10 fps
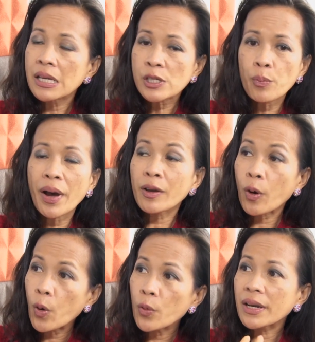So my
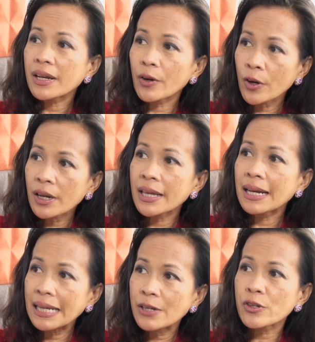own early
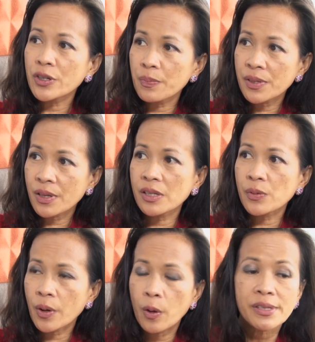leadership skills
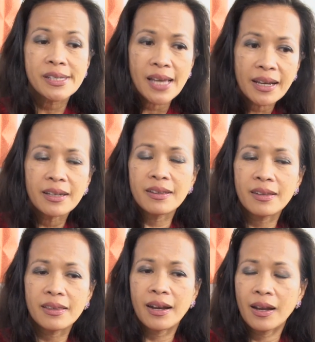were honed. Second
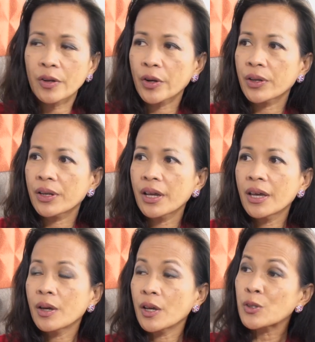thing that I learned
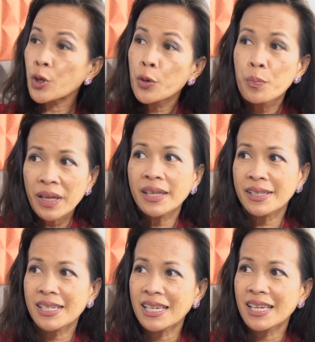is
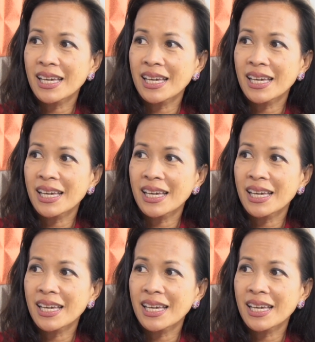humility.